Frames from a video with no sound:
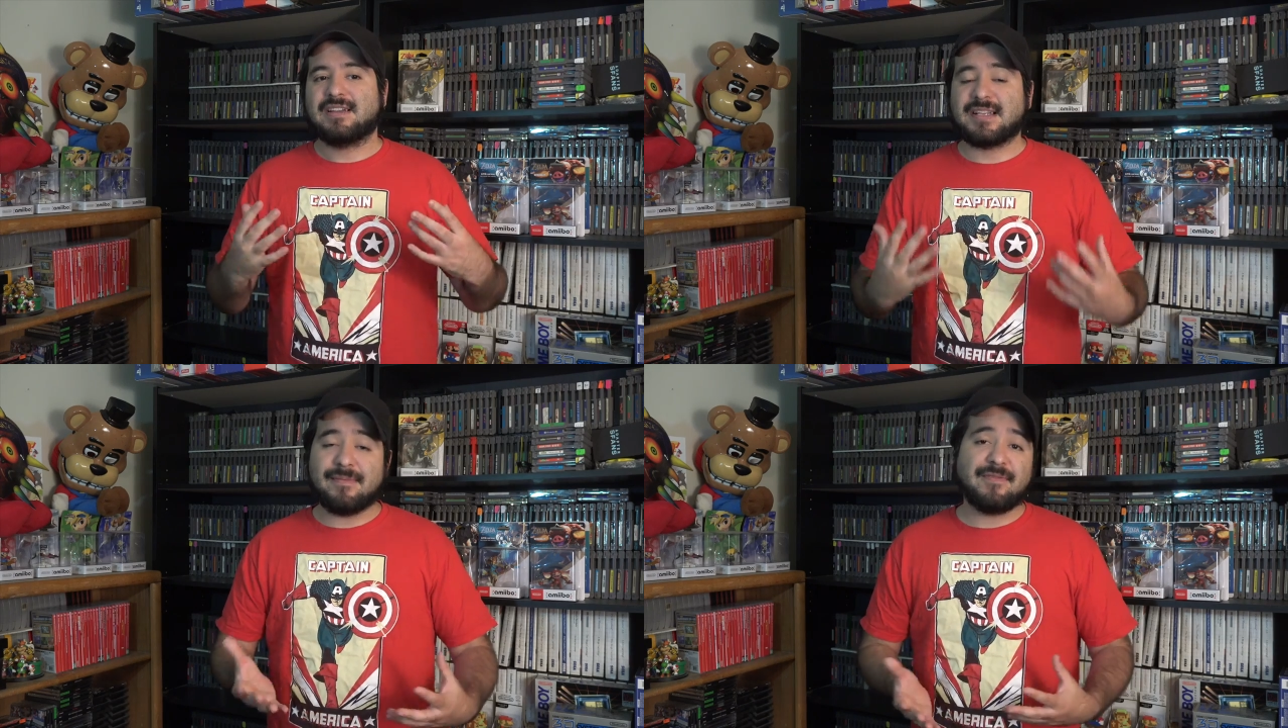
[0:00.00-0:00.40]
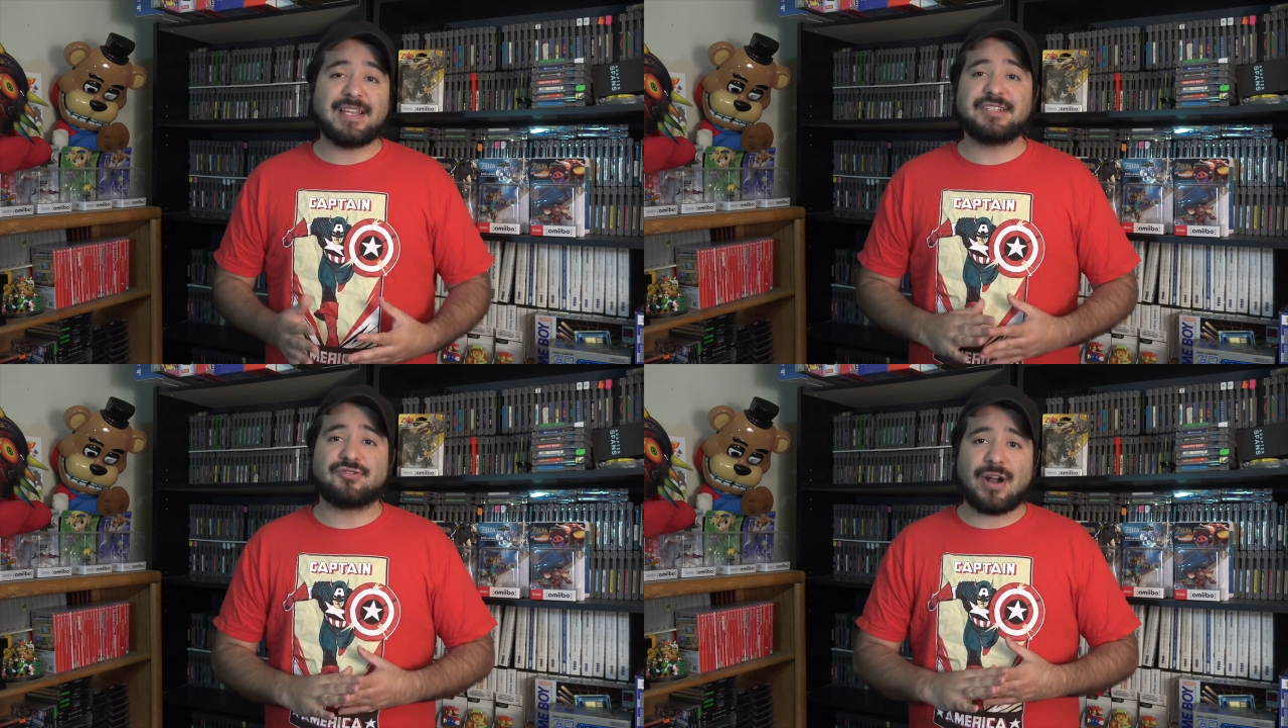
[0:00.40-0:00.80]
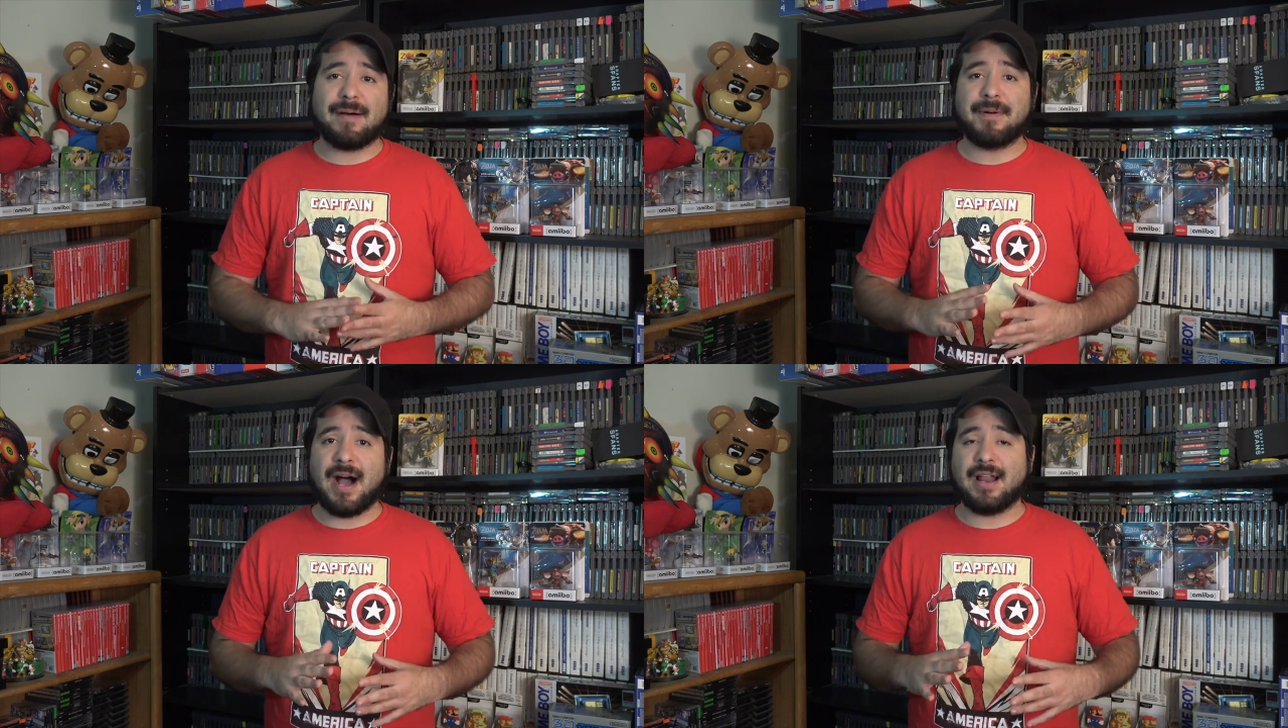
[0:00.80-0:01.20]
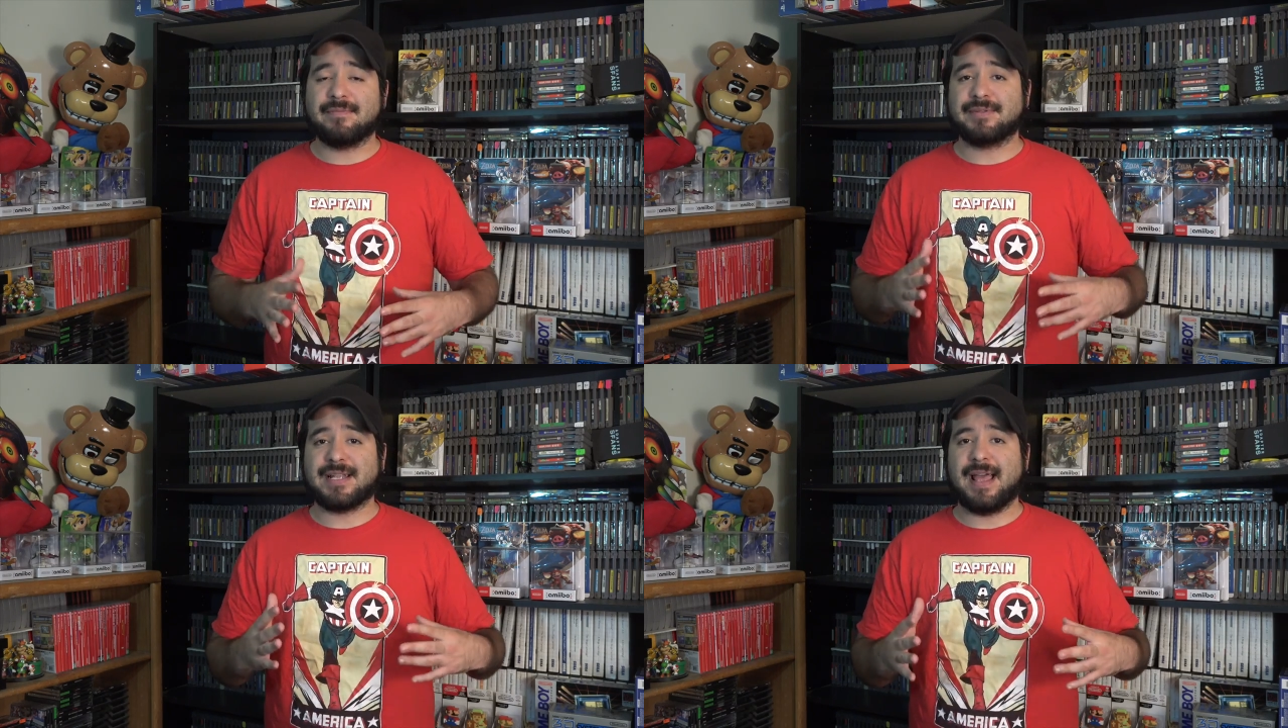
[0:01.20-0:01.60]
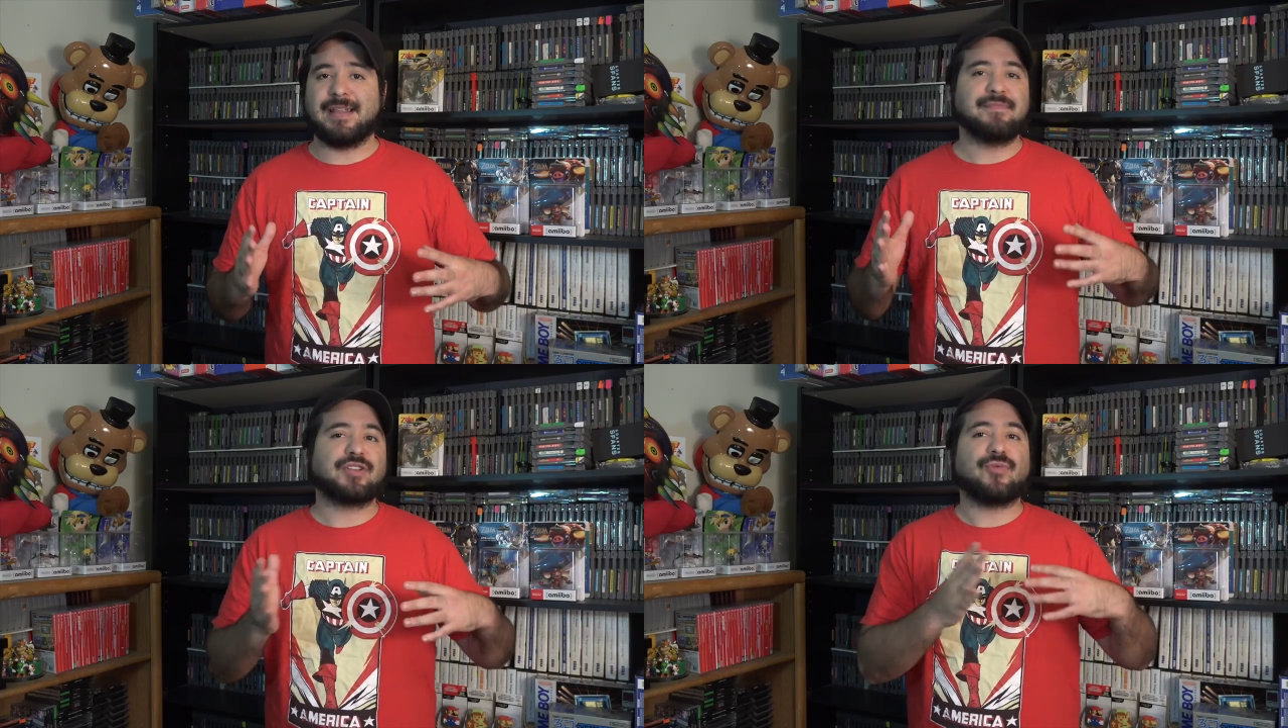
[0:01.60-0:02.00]
Some of these drop items that
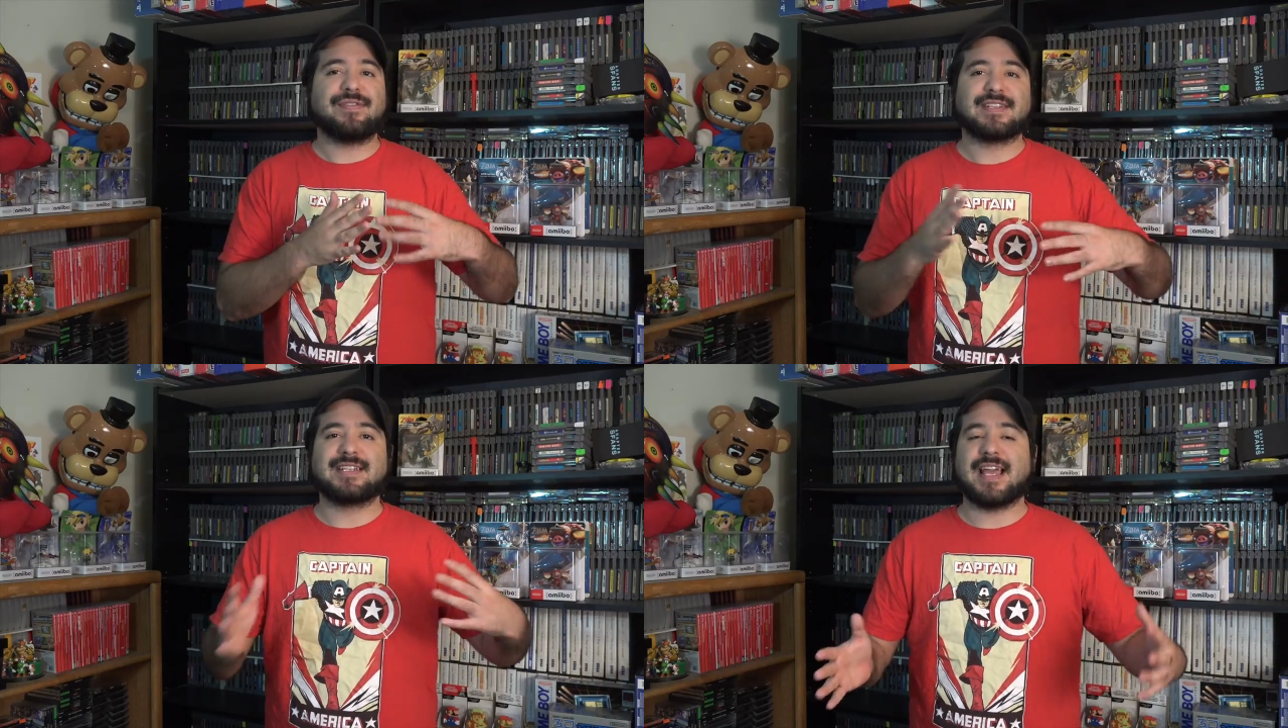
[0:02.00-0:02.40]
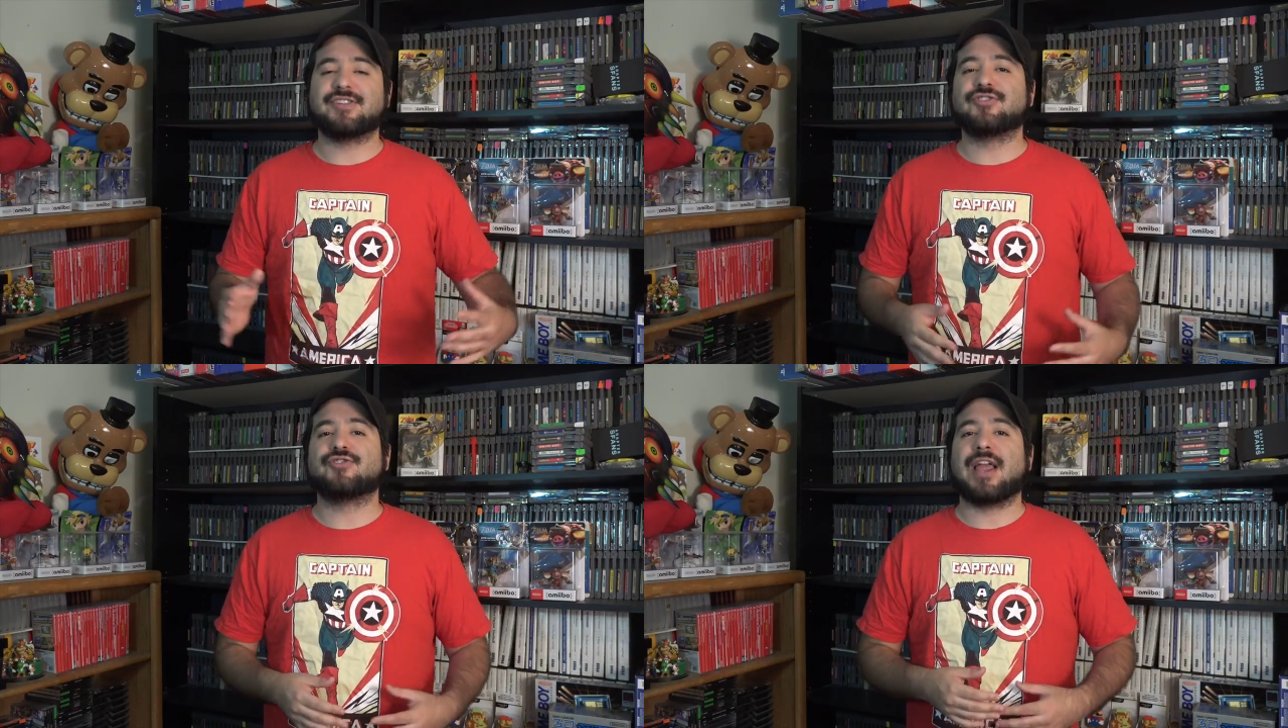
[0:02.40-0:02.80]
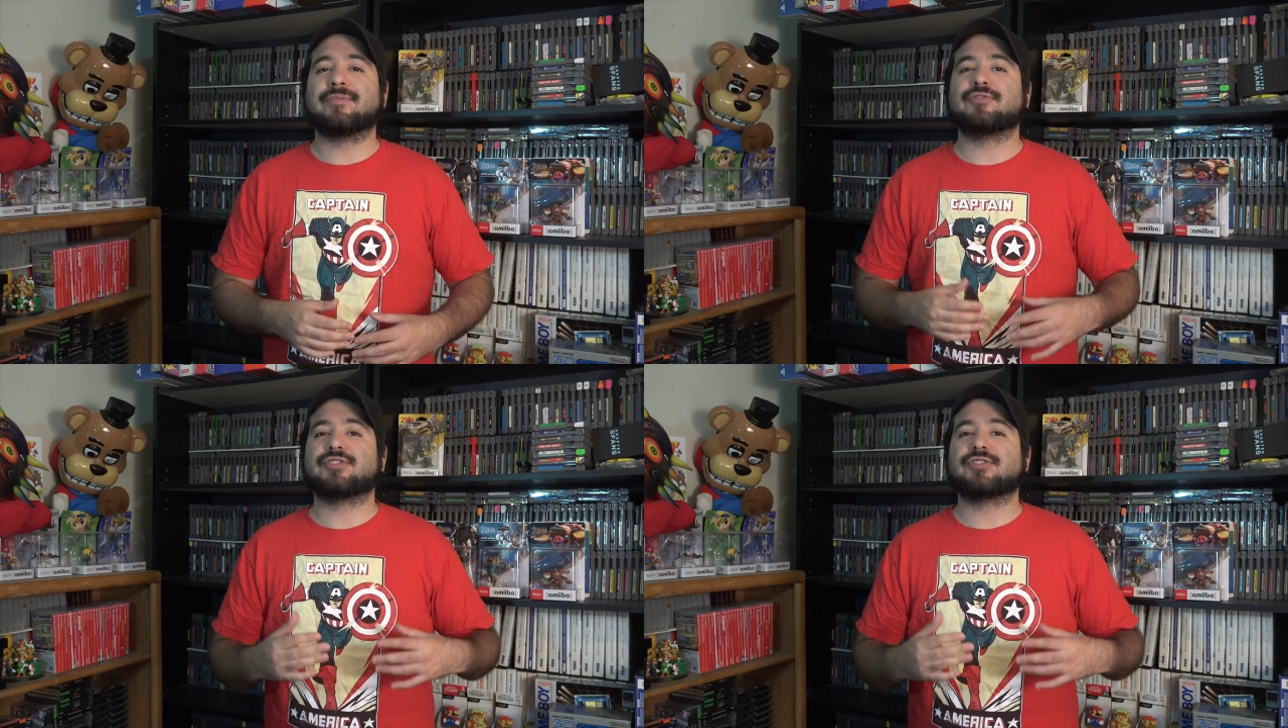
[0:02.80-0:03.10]
in between the stages you're able